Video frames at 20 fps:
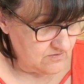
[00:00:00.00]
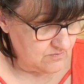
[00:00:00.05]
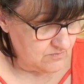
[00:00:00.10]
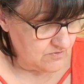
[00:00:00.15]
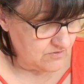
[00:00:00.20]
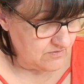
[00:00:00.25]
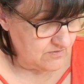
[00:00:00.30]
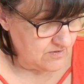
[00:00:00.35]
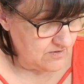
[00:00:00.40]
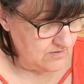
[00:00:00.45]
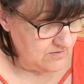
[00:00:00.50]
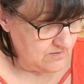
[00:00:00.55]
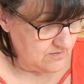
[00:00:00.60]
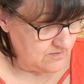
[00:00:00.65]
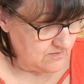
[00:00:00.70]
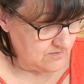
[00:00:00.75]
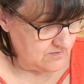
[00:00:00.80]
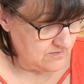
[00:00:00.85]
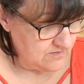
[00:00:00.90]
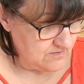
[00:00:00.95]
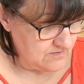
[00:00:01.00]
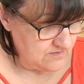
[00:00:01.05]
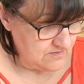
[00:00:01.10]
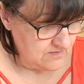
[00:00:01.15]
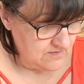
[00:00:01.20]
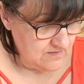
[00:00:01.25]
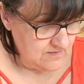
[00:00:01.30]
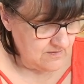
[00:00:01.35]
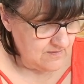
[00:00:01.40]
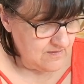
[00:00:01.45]
tomorrow.
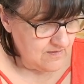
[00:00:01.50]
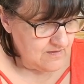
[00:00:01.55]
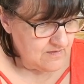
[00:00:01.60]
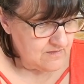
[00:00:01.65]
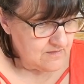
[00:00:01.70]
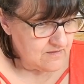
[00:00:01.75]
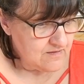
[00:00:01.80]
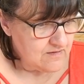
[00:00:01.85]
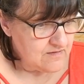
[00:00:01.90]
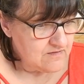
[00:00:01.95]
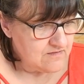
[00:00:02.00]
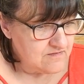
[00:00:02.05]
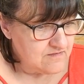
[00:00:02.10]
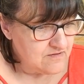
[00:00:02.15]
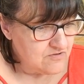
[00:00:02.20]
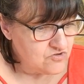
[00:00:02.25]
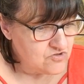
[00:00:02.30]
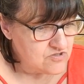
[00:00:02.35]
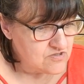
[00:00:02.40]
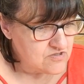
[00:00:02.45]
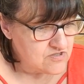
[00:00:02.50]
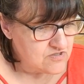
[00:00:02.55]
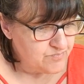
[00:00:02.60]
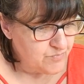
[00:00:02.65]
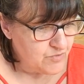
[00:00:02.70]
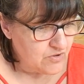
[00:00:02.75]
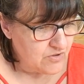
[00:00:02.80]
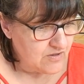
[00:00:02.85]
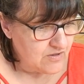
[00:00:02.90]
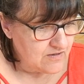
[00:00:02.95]
Now, Stitcher
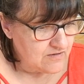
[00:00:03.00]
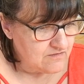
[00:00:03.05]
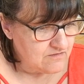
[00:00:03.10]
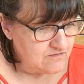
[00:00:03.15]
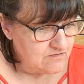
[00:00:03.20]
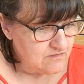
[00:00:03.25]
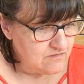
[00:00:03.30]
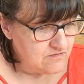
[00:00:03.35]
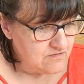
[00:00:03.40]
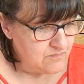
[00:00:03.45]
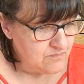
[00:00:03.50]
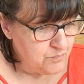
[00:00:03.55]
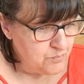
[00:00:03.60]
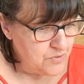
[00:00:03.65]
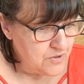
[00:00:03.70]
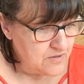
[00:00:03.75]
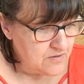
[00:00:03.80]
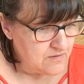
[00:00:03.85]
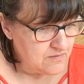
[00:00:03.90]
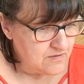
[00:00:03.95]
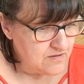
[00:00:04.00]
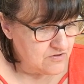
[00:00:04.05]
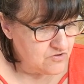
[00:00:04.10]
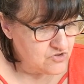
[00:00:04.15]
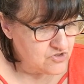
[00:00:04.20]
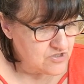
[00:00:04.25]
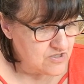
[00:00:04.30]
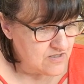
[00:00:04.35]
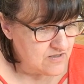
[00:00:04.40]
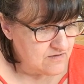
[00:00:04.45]
Spotline. Susan Penny
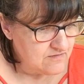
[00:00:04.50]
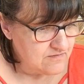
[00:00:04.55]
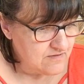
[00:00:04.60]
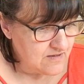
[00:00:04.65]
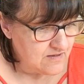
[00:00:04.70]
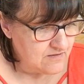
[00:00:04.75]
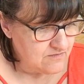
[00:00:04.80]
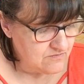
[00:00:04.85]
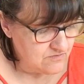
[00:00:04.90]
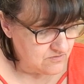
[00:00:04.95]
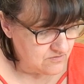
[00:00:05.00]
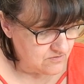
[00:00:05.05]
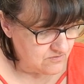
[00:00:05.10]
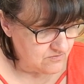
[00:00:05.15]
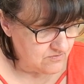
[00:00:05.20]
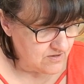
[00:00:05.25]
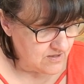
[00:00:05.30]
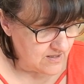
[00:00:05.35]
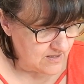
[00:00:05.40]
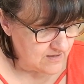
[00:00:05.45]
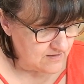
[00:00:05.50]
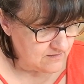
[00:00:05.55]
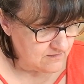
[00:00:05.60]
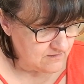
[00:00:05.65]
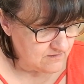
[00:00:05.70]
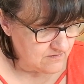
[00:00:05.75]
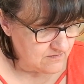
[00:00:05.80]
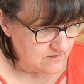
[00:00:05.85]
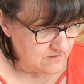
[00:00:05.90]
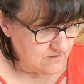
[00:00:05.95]
shares how to
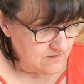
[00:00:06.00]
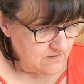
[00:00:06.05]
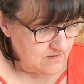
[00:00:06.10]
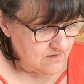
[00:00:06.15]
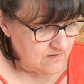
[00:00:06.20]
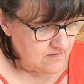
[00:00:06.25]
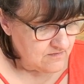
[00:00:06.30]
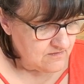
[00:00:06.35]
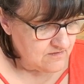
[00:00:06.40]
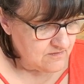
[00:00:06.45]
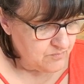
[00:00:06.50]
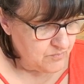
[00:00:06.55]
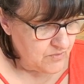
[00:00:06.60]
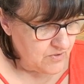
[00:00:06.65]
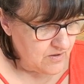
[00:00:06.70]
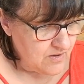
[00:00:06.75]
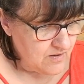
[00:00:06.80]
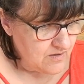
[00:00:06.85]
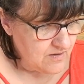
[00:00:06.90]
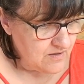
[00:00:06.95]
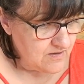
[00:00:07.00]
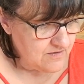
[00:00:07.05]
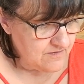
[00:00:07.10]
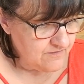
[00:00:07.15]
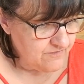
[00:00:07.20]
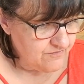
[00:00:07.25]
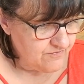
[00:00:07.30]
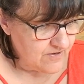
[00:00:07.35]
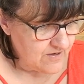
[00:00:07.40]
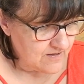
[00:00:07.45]
create sparkling
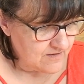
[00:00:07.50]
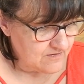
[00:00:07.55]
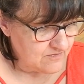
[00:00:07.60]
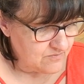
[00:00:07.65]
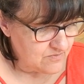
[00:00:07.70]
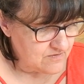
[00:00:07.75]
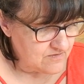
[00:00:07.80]
effects when